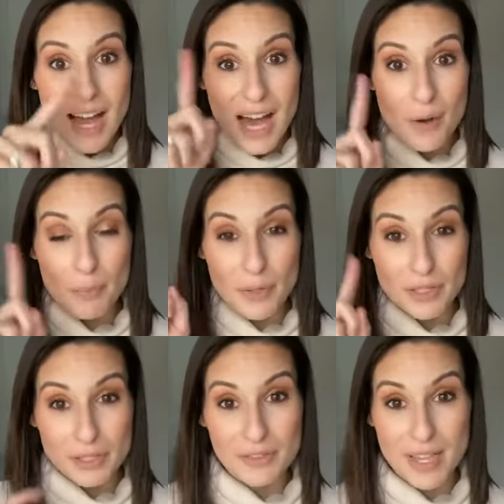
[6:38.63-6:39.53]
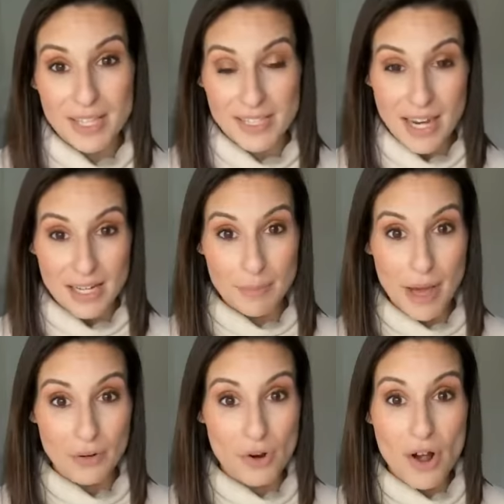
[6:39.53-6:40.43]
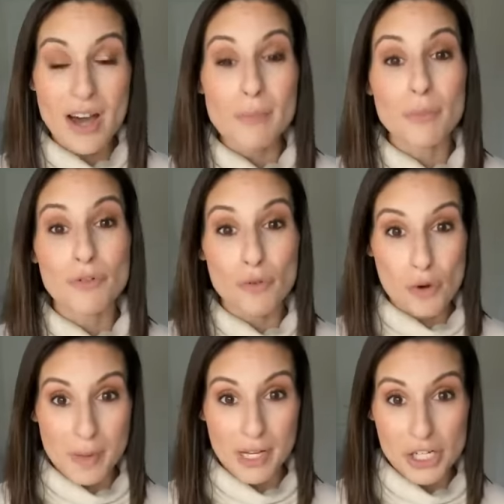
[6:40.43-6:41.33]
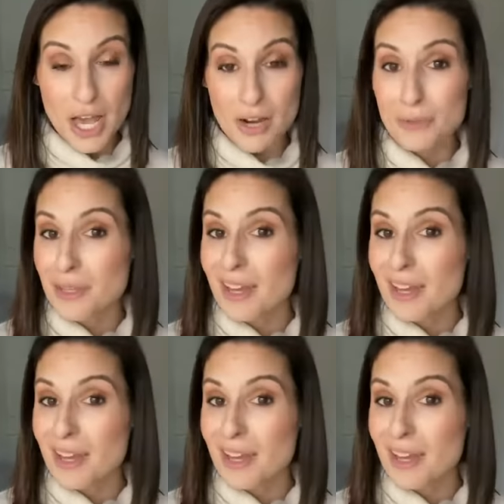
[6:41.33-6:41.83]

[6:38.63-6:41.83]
I'll put a little of that setting powder on before my shadows.